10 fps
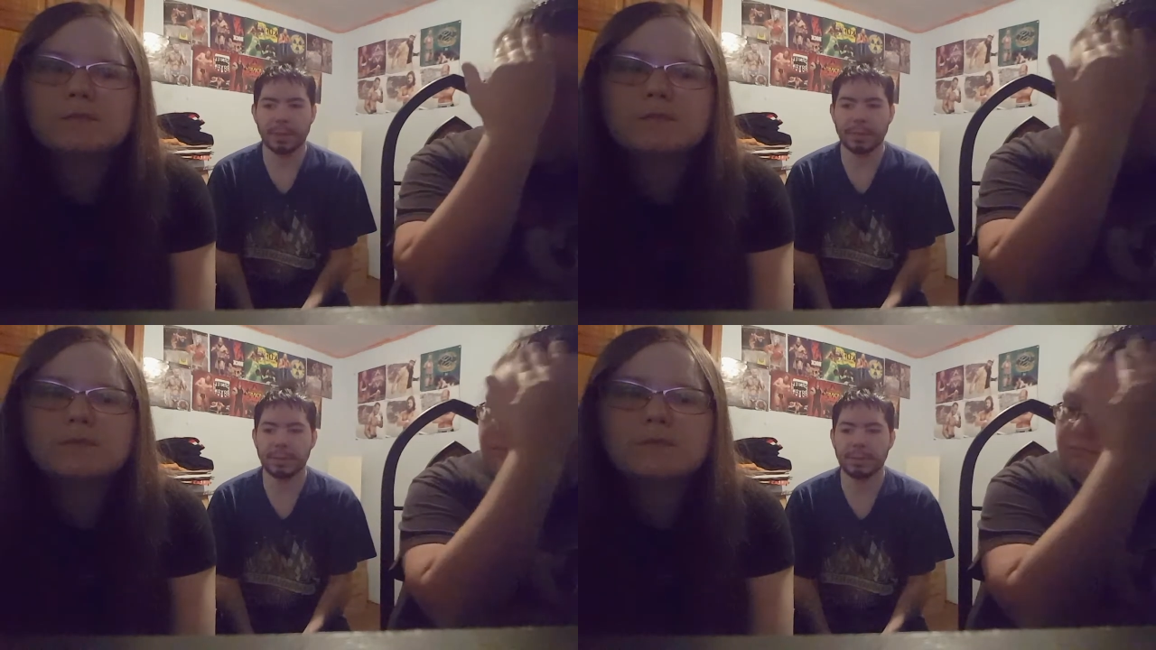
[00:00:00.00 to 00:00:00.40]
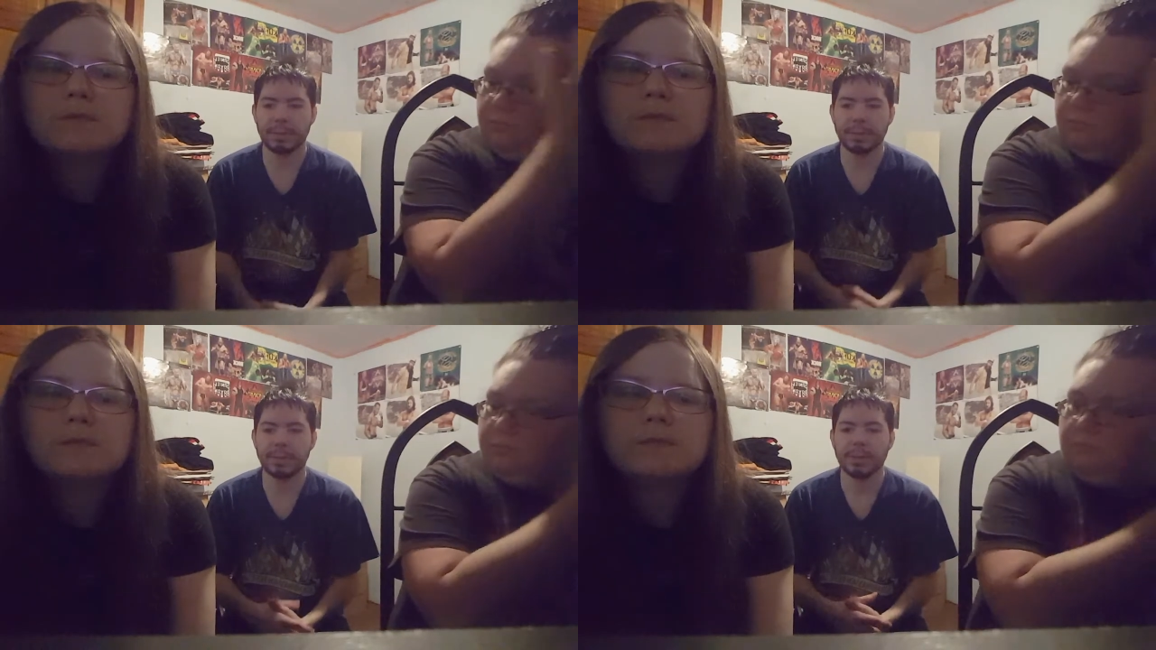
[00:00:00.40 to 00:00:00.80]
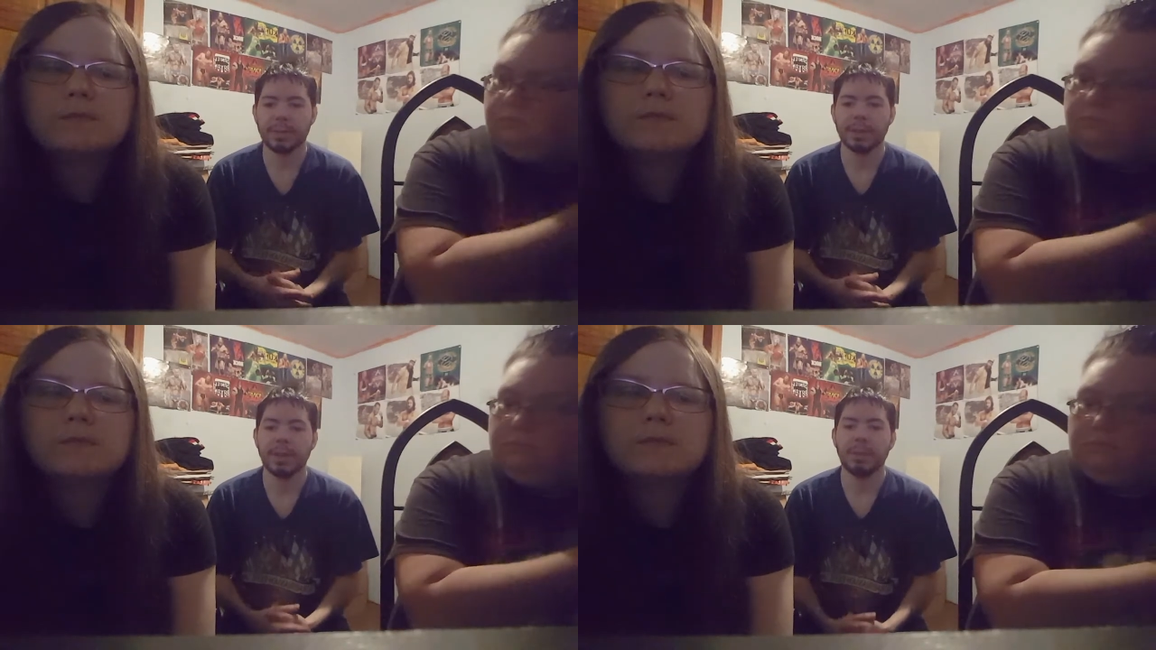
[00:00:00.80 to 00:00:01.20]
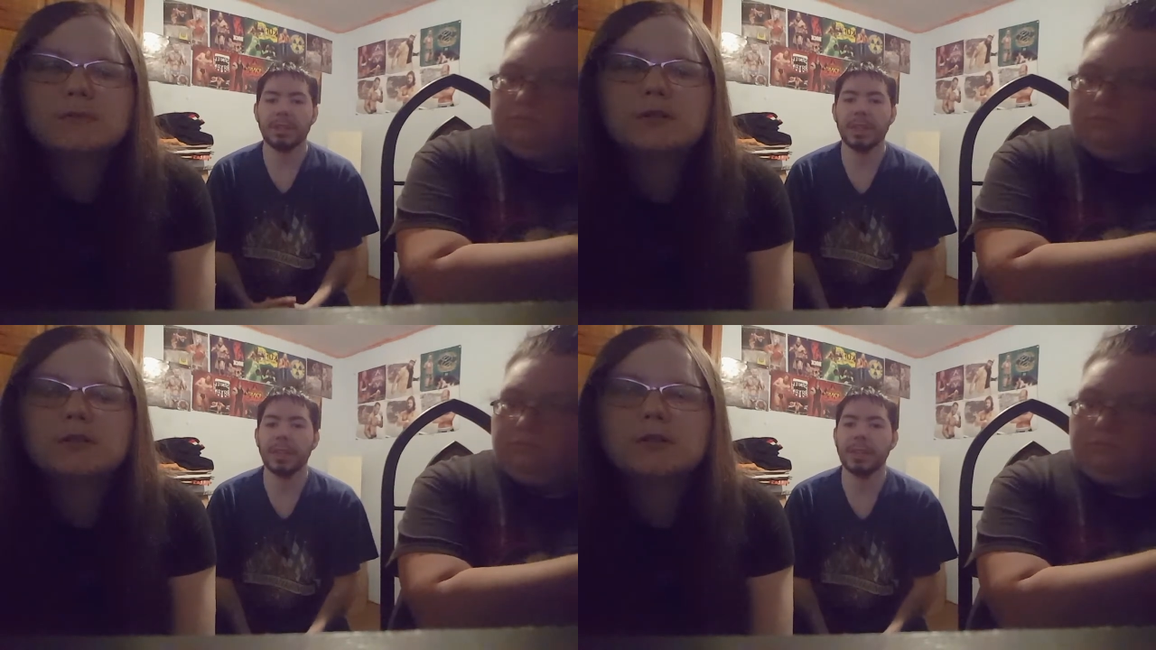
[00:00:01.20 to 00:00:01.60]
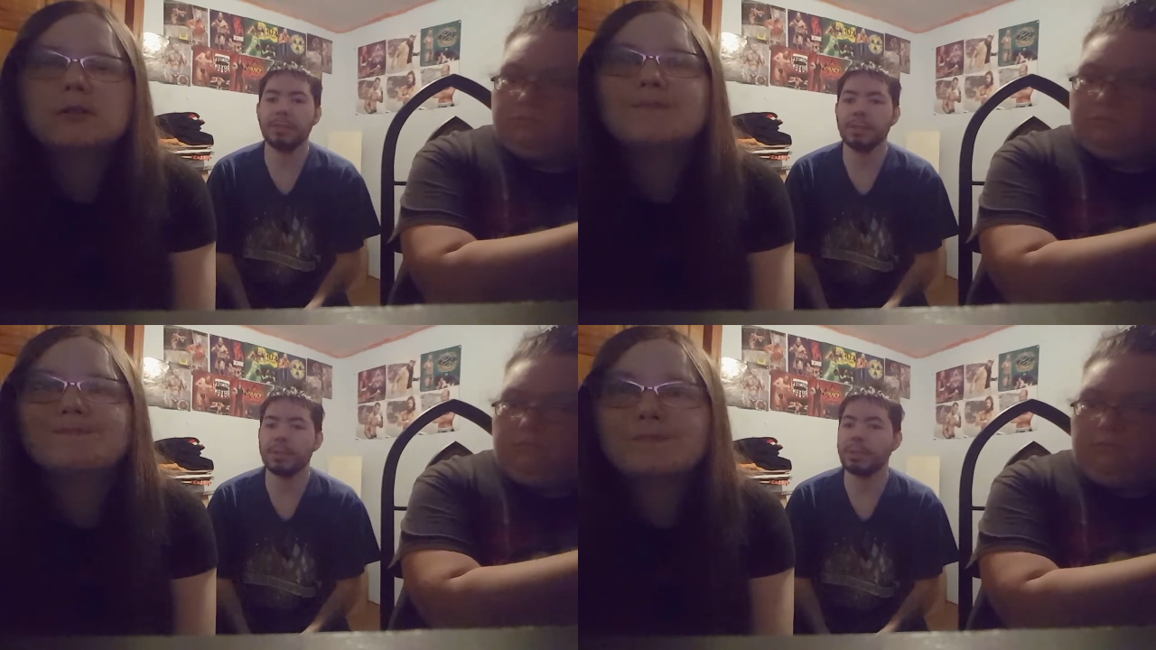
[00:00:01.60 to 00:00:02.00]
Speaker 1: It's... But then he,
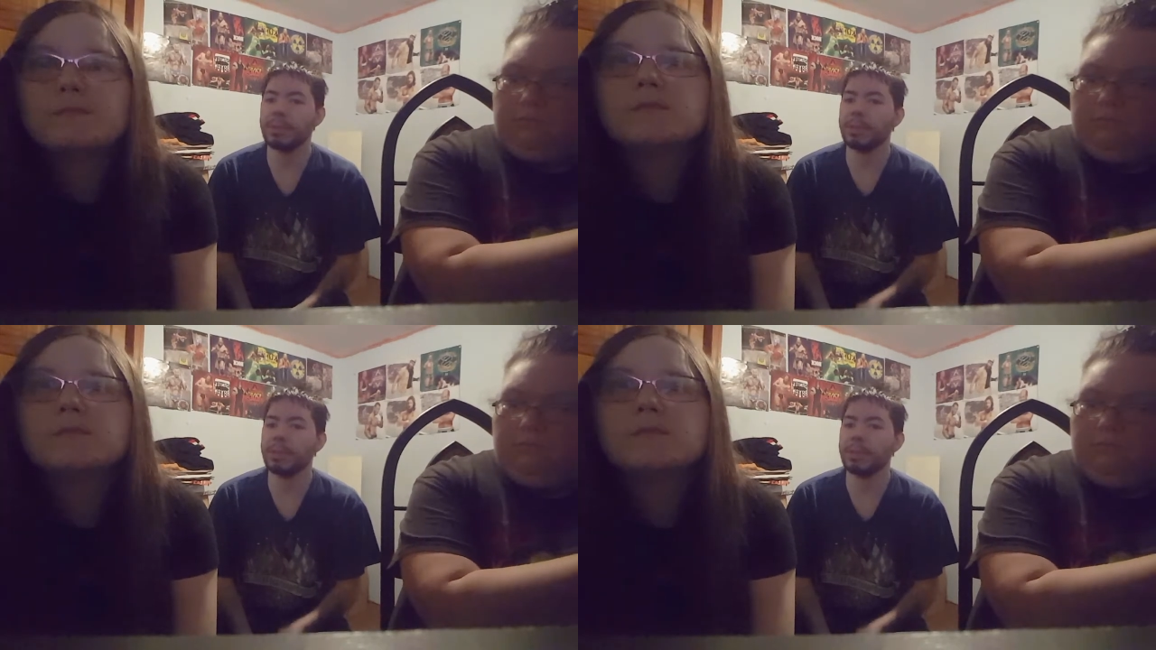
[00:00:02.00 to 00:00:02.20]
the, the